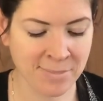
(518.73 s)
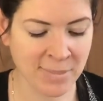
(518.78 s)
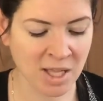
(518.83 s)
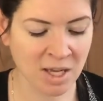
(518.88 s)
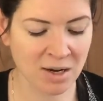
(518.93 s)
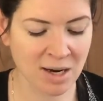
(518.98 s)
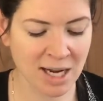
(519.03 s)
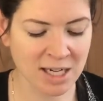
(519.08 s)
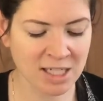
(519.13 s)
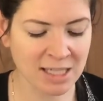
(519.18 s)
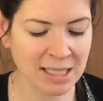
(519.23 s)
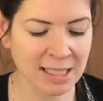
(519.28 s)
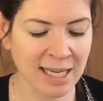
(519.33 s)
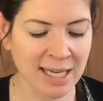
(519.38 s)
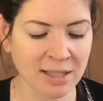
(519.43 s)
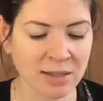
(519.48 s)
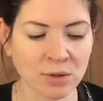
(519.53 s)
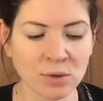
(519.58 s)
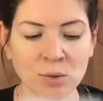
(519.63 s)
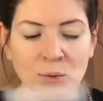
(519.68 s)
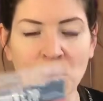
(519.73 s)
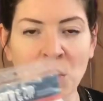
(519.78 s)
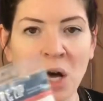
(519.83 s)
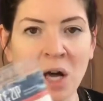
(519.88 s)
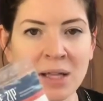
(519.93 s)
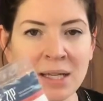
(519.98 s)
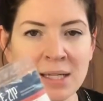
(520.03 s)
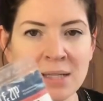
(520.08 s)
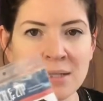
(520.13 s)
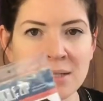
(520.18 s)
They're actually like little
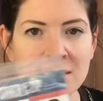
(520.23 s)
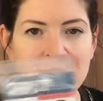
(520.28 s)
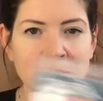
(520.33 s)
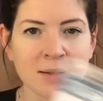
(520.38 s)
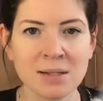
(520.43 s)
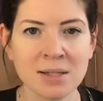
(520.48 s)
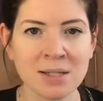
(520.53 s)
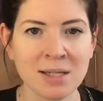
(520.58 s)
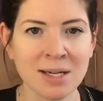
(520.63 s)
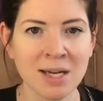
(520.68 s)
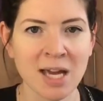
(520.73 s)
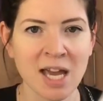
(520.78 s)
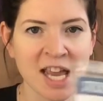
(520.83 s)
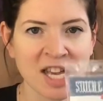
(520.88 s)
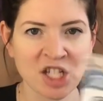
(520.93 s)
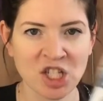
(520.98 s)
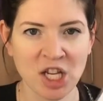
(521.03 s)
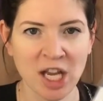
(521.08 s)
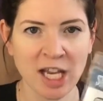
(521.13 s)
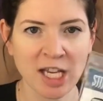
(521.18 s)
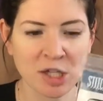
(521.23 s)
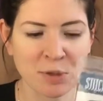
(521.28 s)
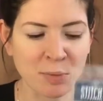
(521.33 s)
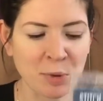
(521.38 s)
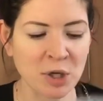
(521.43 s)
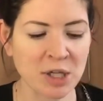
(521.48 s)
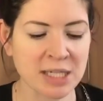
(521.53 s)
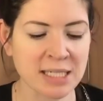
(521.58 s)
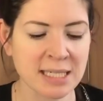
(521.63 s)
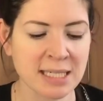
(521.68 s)
wallets and change
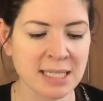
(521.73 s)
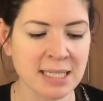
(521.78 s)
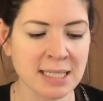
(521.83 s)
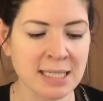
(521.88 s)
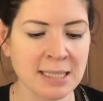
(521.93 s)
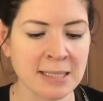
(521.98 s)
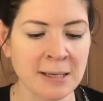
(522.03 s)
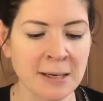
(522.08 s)
purses